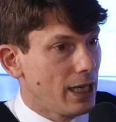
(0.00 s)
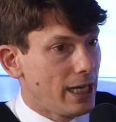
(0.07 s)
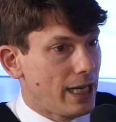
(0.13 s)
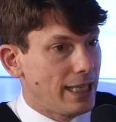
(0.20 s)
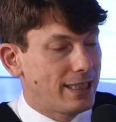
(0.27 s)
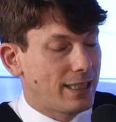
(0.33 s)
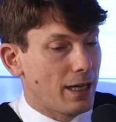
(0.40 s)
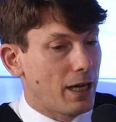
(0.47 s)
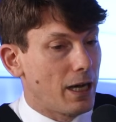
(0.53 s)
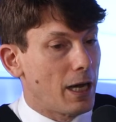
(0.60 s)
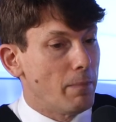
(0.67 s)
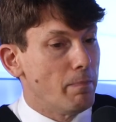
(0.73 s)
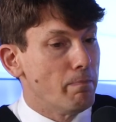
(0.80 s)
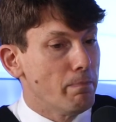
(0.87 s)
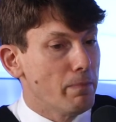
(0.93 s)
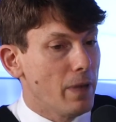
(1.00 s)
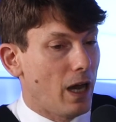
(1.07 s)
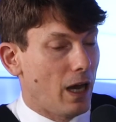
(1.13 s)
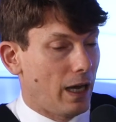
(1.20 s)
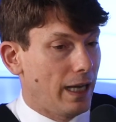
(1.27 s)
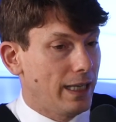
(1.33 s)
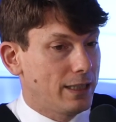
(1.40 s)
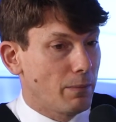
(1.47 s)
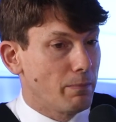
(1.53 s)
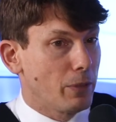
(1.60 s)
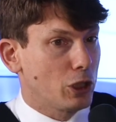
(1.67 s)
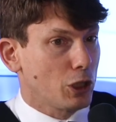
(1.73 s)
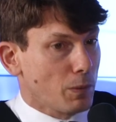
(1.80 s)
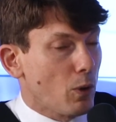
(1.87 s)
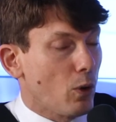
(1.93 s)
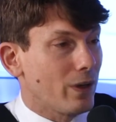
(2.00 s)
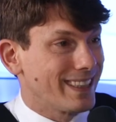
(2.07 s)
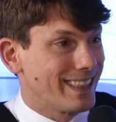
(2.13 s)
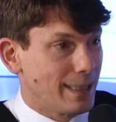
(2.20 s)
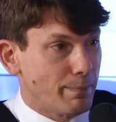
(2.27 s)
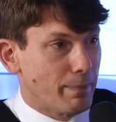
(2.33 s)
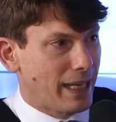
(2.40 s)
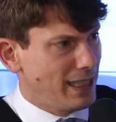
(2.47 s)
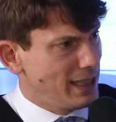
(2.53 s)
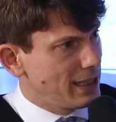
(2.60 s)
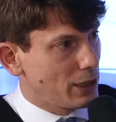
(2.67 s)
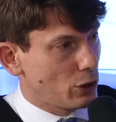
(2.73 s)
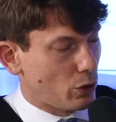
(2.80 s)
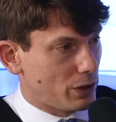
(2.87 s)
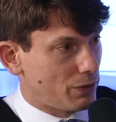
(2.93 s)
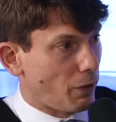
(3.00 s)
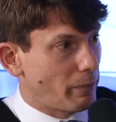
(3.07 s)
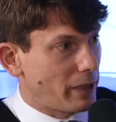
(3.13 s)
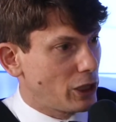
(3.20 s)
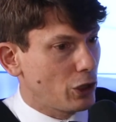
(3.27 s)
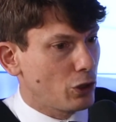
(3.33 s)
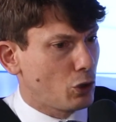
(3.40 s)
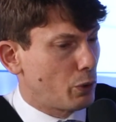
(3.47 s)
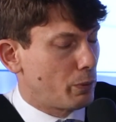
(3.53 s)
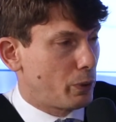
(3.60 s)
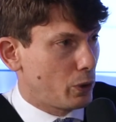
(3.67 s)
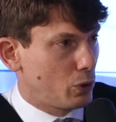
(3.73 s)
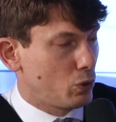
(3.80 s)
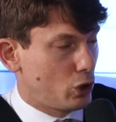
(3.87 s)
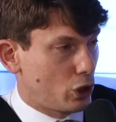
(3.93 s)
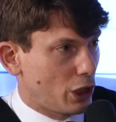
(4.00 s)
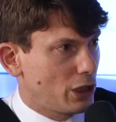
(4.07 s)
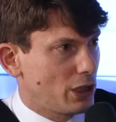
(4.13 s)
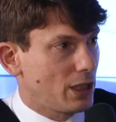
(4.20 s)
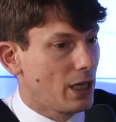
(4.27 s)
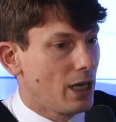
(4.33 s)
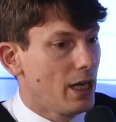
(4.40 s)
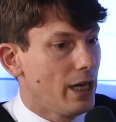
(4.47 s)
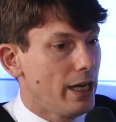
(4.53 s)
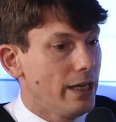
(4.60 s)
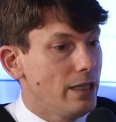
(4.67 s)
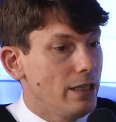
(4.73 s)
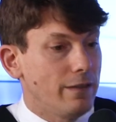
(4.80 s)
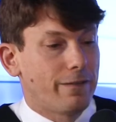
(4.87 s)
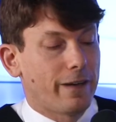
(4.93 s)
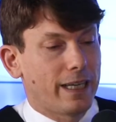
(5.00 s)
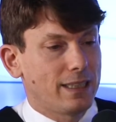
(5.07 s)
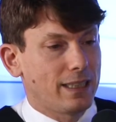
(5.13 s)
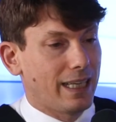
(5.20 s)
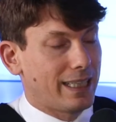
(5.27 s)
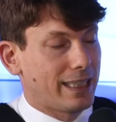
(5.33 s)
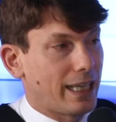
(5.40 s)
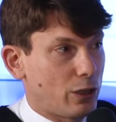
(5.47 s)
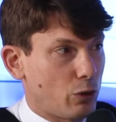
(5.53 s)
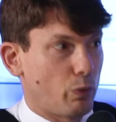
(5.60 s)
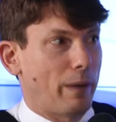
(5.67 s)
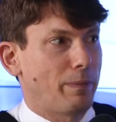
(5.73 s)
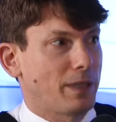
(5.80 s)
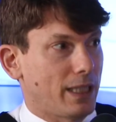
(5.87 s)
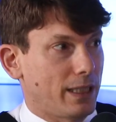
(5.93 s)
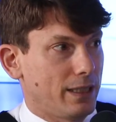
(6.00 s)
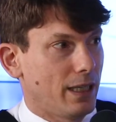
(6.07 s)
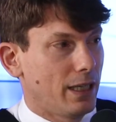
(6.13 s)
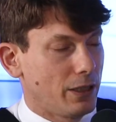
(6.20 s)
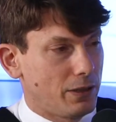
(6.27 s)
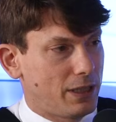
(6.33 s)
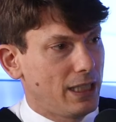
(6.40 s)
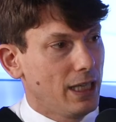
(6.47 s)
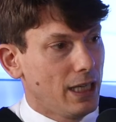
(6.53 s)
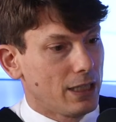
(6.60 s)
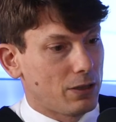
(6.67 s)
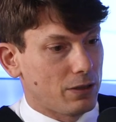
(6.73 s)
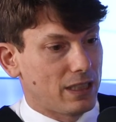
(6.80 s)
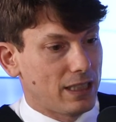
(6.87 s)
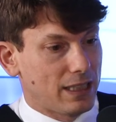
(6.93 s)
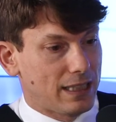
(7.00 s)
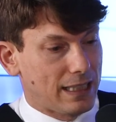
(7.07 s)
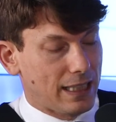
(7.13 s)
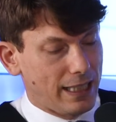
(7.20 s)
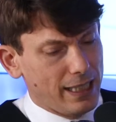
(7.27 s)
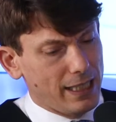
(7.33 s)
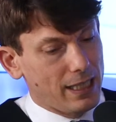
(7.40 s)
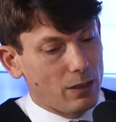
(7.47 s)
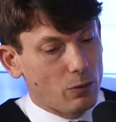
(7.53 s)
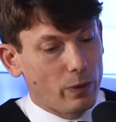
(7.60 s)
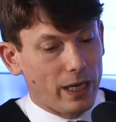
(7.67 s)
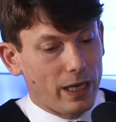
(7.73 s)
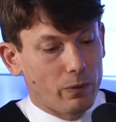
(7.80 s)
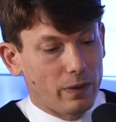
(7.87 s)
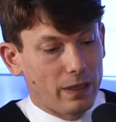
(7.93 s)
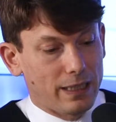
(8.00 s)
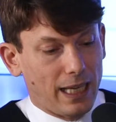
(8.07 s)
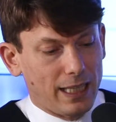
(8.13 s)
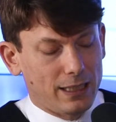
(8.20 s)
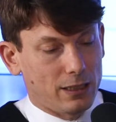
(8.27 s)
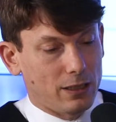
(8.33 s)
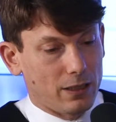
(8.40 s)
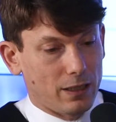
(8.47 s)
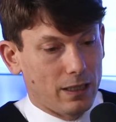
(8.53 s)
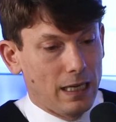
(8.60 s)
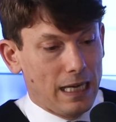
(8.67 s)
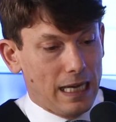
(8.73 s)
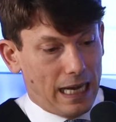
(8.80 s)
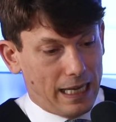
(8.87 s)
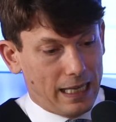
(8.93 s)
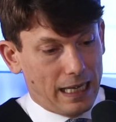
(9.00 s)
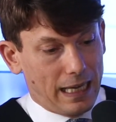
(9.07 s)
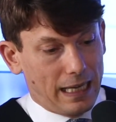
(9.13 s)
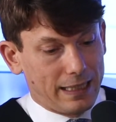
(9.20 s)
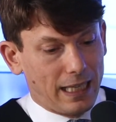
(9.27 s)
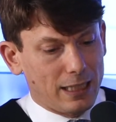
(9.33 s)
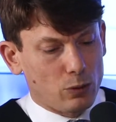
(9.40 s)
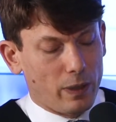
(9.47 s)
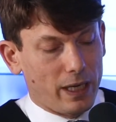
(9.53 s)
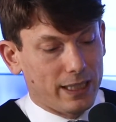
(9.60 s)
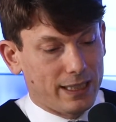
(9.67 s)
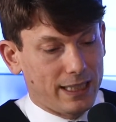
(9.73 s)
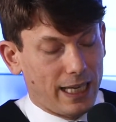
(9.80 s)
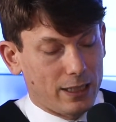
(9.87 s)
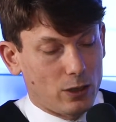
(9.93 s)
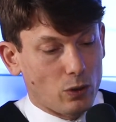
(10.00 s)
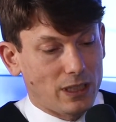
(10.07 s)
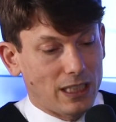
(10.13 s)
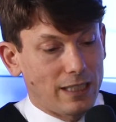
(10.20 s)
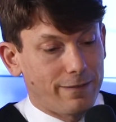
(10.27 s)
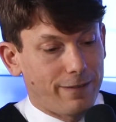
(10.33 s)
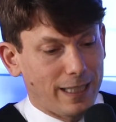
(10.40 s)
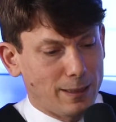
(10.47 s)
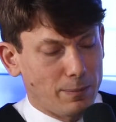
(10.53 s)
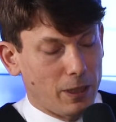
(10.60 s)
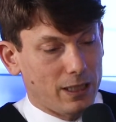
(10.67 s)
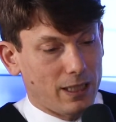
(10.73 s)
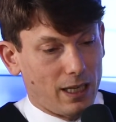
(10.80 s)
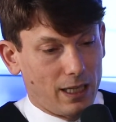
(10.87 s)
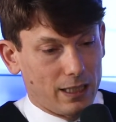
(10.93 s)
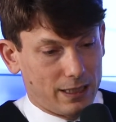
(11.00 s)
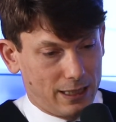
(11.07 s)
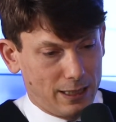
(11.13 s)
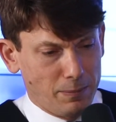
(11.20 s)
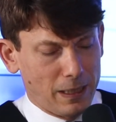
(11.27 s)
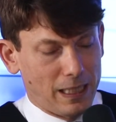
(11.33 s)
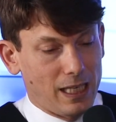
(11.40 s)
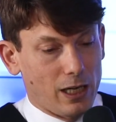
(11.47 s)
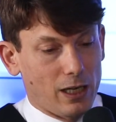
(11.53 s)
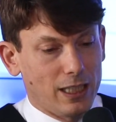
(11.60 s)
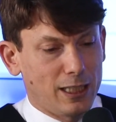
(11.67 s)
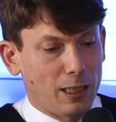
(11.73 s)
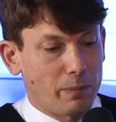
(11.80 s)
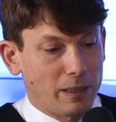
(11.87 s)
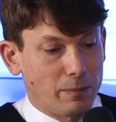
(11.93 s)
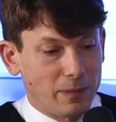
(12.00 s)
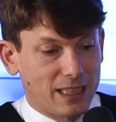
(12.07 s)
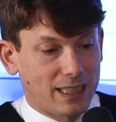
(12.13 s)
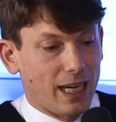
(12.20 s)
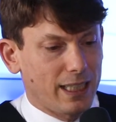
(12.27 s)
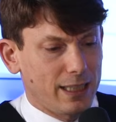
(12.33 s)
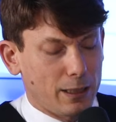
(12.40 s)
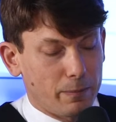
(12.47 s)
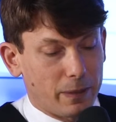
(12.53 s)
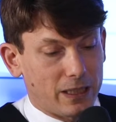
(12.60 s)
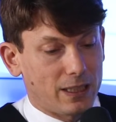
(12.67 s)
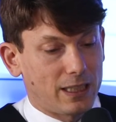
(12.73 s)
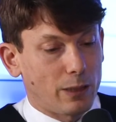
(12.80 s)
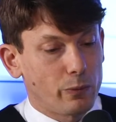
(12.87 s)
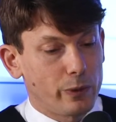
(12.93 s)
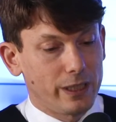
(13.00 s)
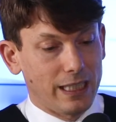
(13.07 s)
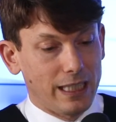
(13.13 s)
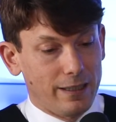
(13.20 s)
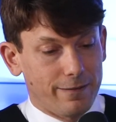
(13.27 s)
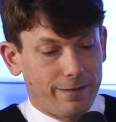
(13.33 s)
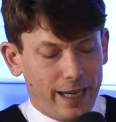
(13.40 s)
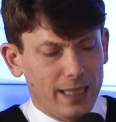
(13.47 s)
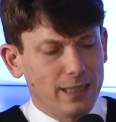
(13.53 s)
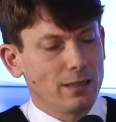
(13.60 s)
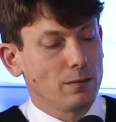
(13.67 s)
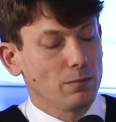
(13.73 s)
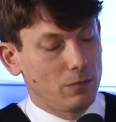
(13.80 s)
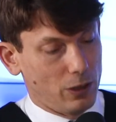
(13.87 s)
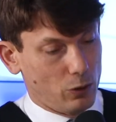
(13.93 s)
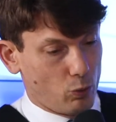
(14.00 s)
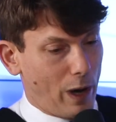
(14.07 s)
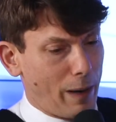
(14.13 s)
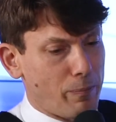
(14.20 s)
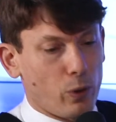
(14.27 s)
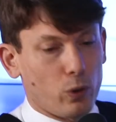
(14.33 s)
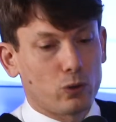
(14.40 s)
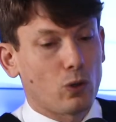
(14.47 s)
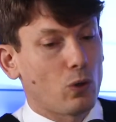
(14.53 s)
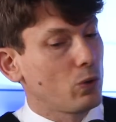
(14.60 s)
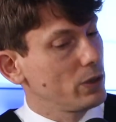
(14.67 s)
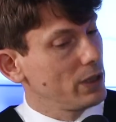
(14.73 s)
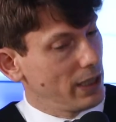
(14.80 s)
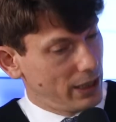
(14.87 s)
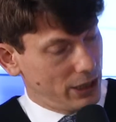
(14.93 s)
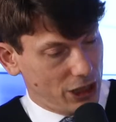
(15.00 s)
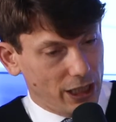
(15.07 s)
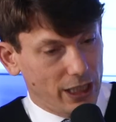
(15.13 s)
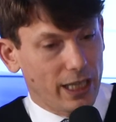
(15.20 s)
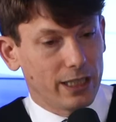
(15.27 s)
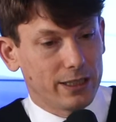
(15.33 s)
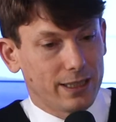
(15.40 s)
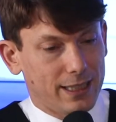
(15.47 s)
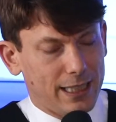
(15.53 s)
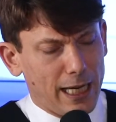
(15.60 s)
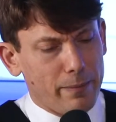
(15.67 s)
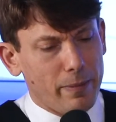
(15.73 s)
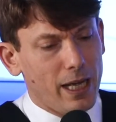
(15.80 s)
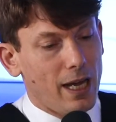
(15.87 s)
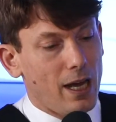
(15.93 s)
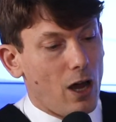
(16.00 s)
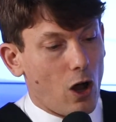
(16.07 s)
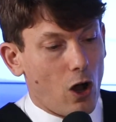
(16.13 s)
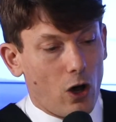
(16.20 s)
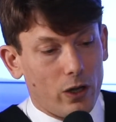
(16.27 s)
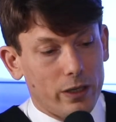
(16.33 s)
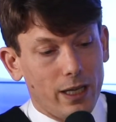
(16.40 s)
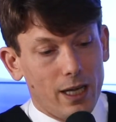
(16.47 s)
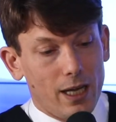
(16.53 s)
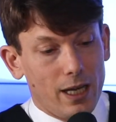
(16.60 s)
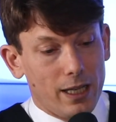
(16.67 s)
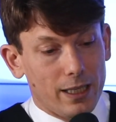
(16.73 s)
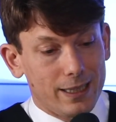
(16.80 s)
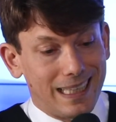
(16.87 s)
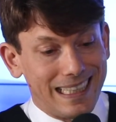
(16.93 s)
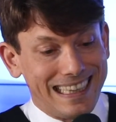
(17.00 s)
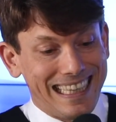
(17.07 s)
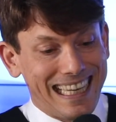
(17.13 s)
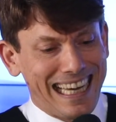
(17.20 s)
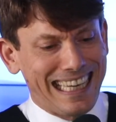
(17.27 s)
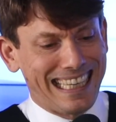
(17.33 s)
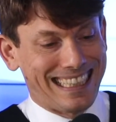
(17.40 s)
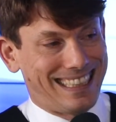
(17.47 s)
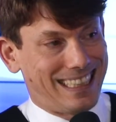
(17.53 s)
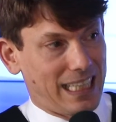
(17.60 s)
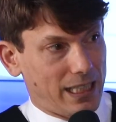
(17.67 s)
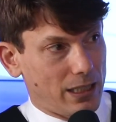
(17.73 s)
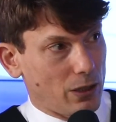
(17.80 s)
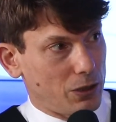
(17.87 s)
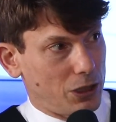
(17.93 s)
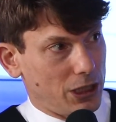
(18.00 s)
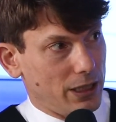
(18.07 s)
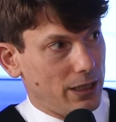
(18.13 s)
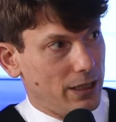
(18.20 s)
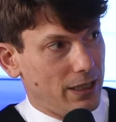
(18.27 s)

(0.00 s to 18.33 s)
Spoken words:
It's a much more demanding transformation compared to just invest and get a website. You see, so here that's where I say those investments are typically a little bit misguided, because they would invest in web portals, and Gen AI is the same, on the naked technology